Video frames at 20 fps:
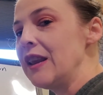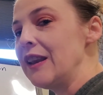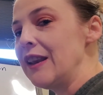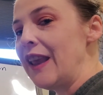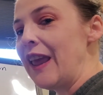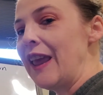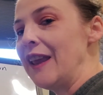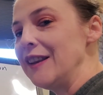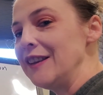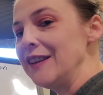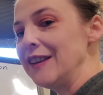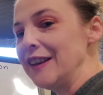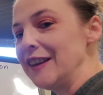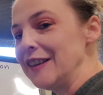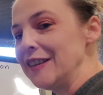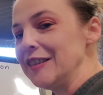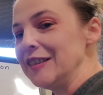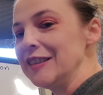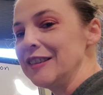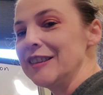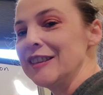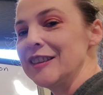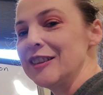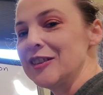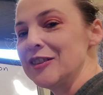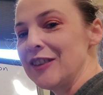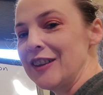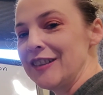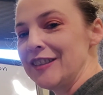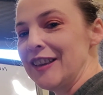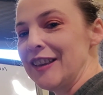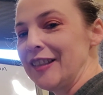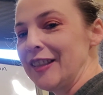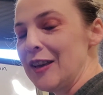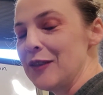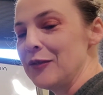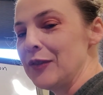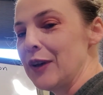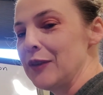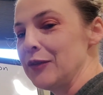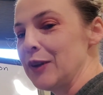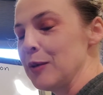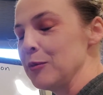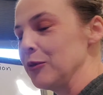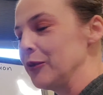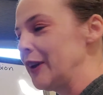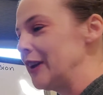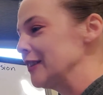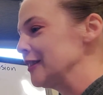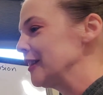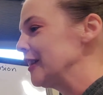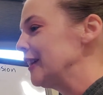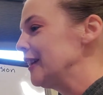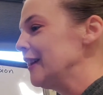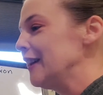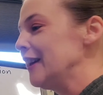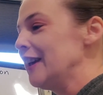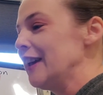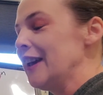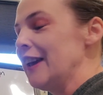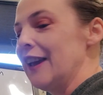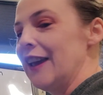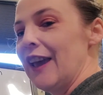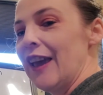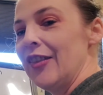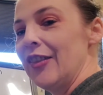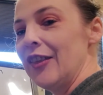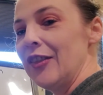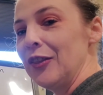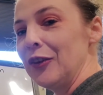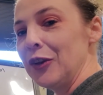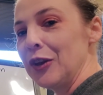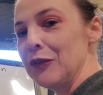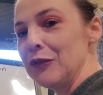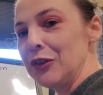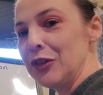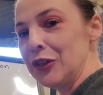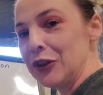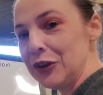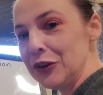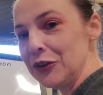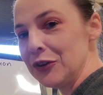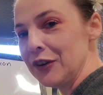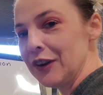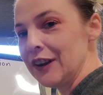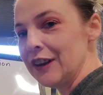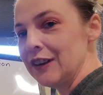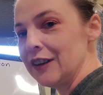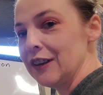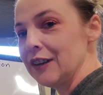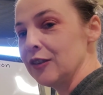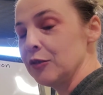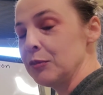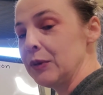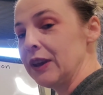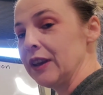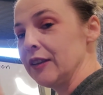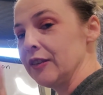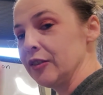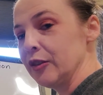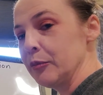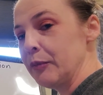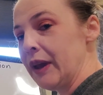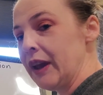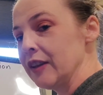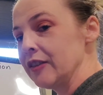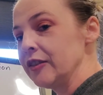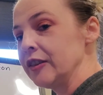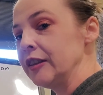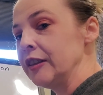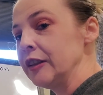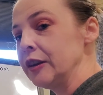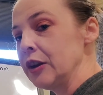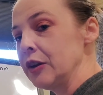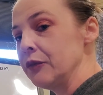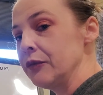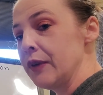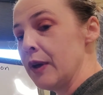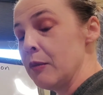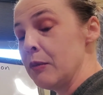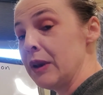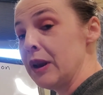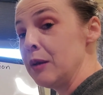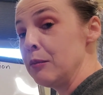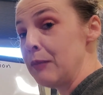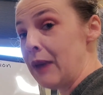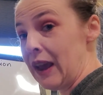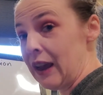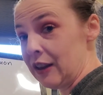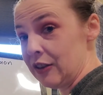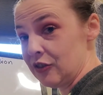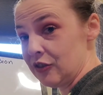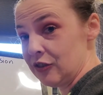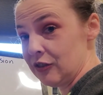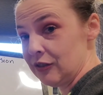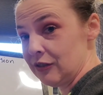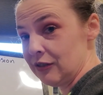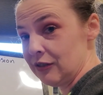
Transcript: endings. Try saying that 5 times fast. And then they'll give you the neuter endings because the masculine and feminine match.